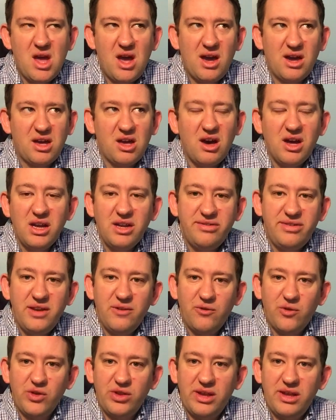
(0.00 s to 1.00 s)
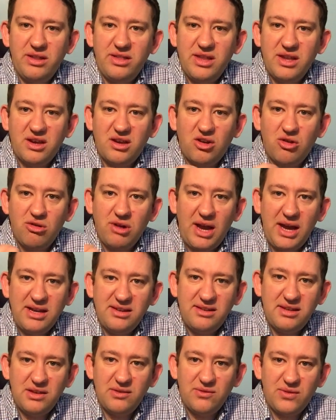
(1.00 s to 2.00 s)
are kind of different. They're
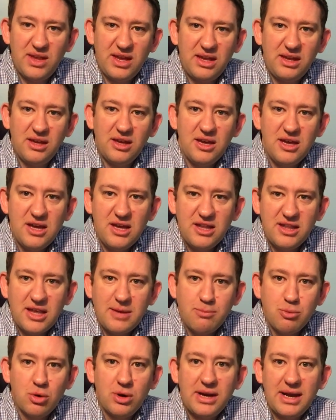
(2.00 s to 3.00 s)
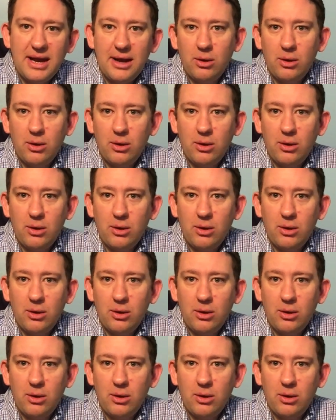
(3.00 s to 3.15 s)
creative. They bring